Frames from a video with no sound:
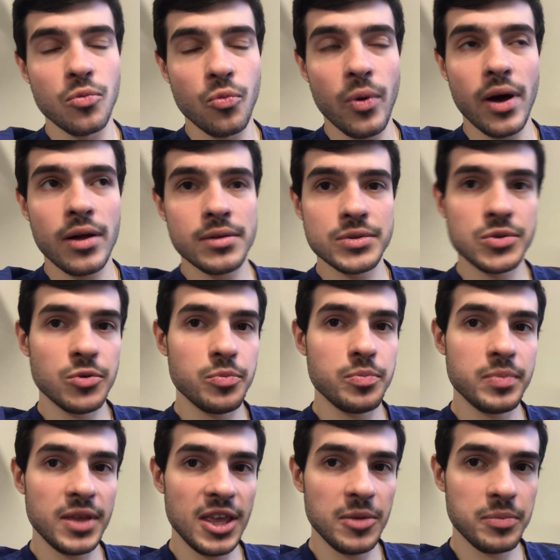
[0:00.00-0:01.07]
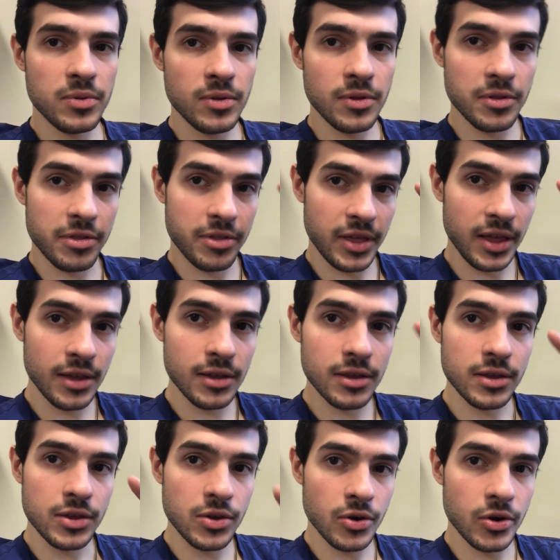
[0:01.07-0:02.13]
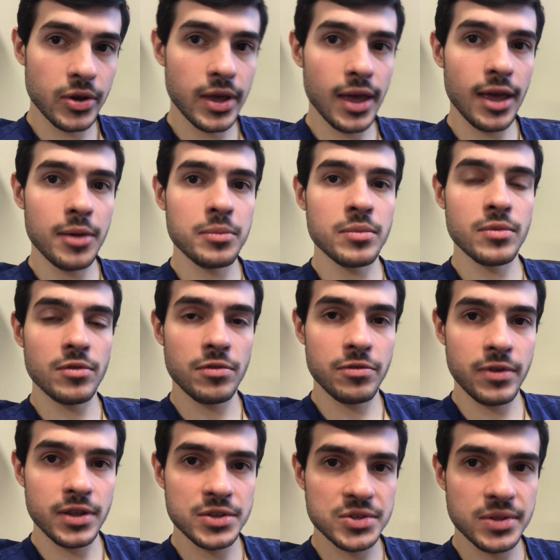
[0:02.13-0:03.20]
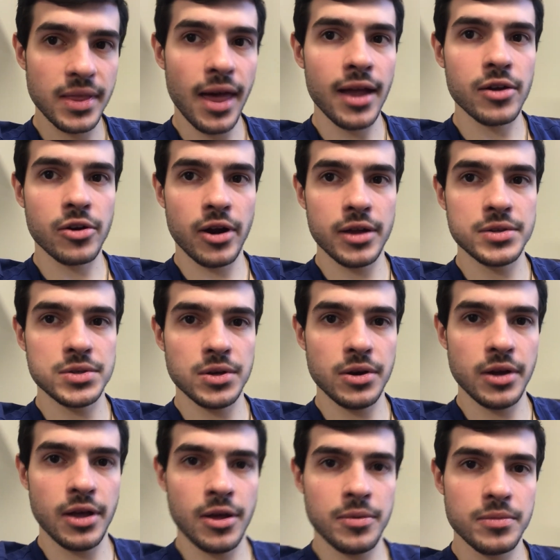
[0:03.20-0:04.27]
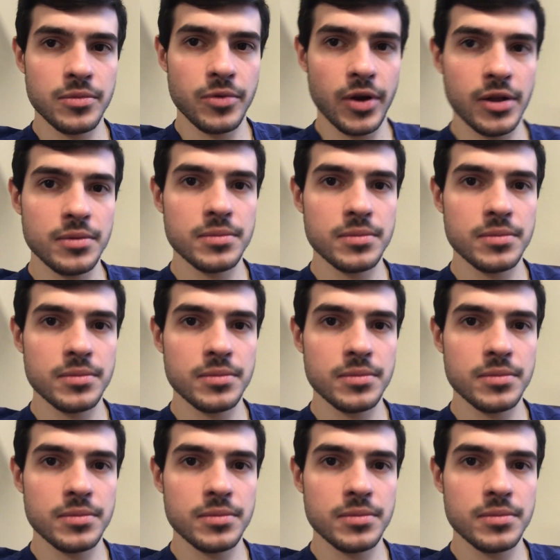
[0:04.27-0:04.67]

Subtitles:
well do people think your game fits that criteria, right?